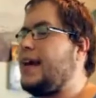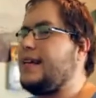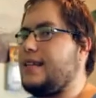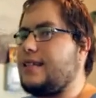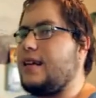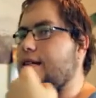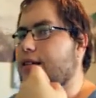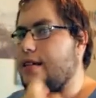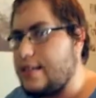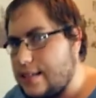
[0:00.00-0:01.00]
is
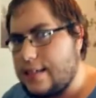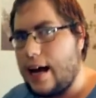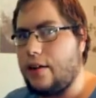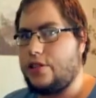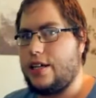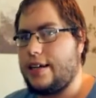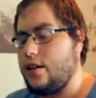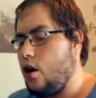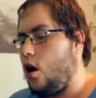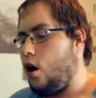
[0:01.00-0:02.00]

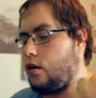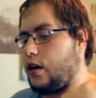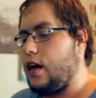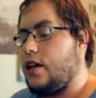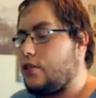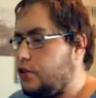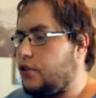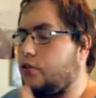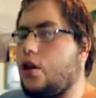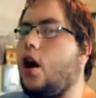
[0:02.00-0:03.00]
nostalgic, or
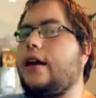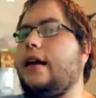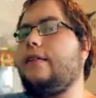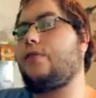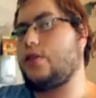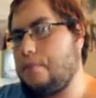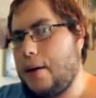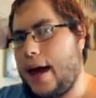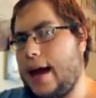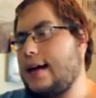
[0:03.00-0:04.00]
longing for the
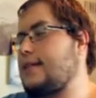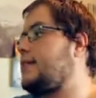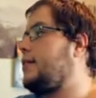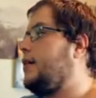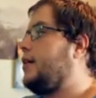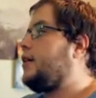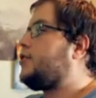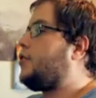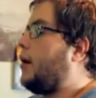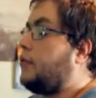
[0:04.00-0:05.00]
past.
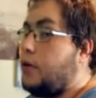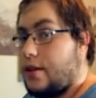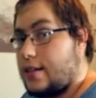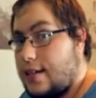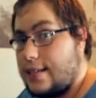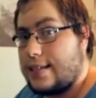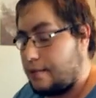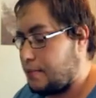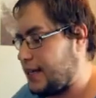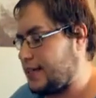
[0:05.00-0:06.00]
So I went with a
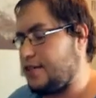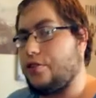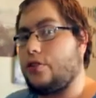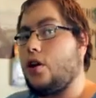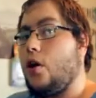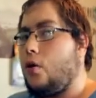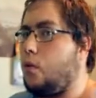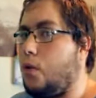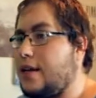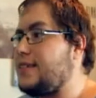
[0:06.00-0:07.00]
sunset because I googled
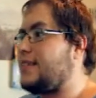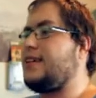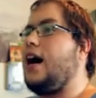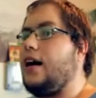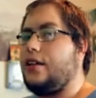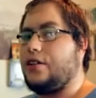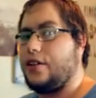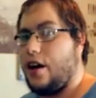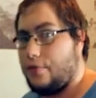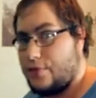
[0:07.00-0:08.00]
what is the
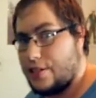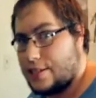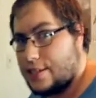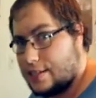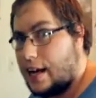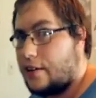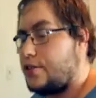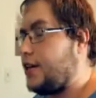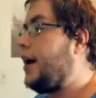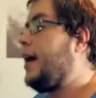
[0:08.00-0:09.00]
color of
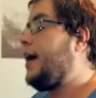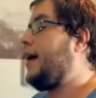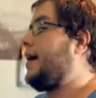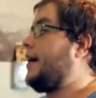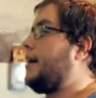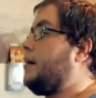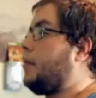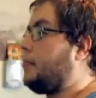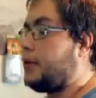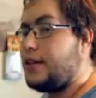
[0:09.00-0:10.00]
nostalgia, and I
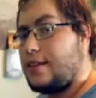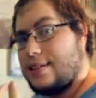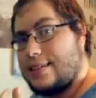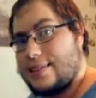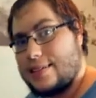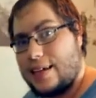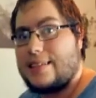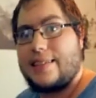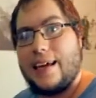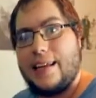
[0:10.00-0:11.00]
came up with
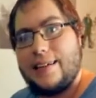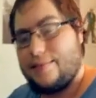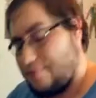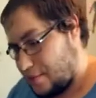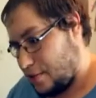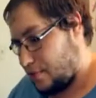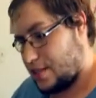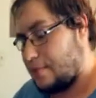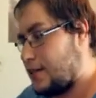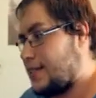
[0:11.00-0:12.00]
sunset. For
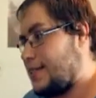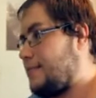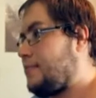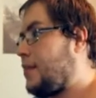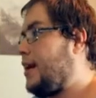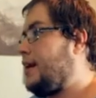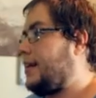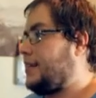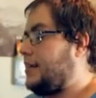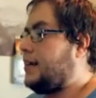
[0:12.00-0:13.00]
some reason,
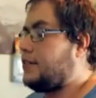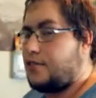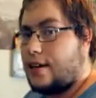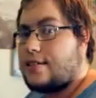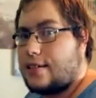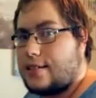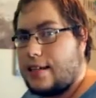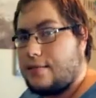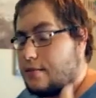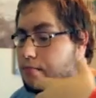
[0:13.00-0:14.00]
like the colors around
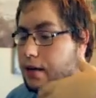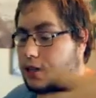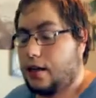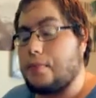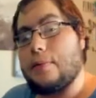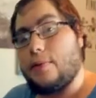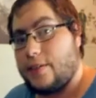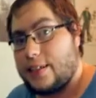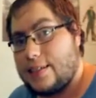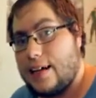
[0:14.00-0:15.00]
sunset make a lot of people
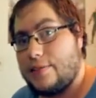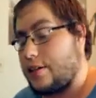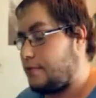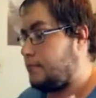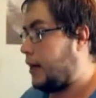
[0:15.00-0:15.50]
feel nostalgic,